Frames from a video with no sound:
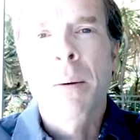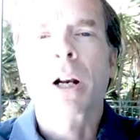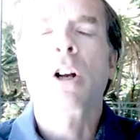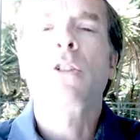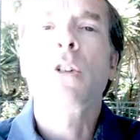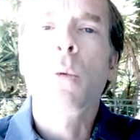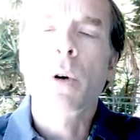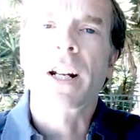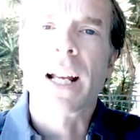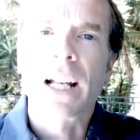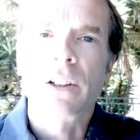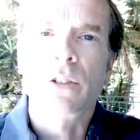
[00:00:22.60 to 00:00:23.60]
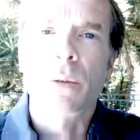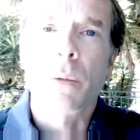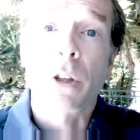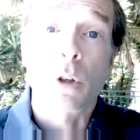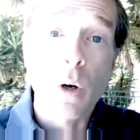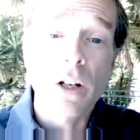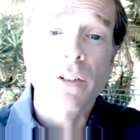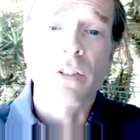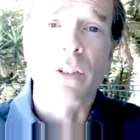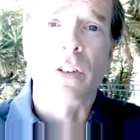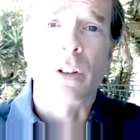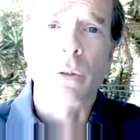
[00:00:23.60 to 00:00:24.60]
But I also wanted to answer some of the
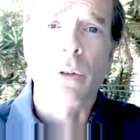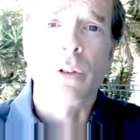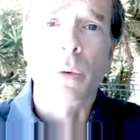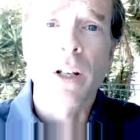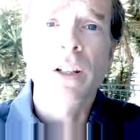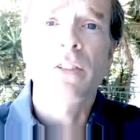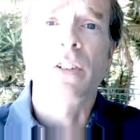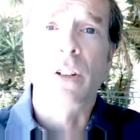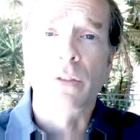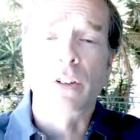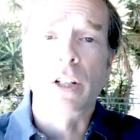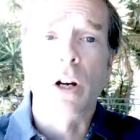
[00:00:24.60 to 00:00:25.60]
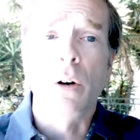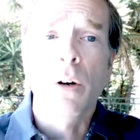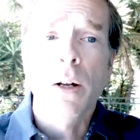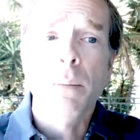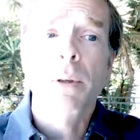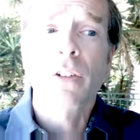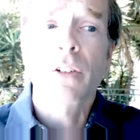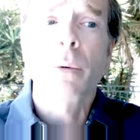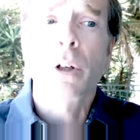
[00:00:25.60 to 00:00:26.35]
questions that Chris raised in his video, because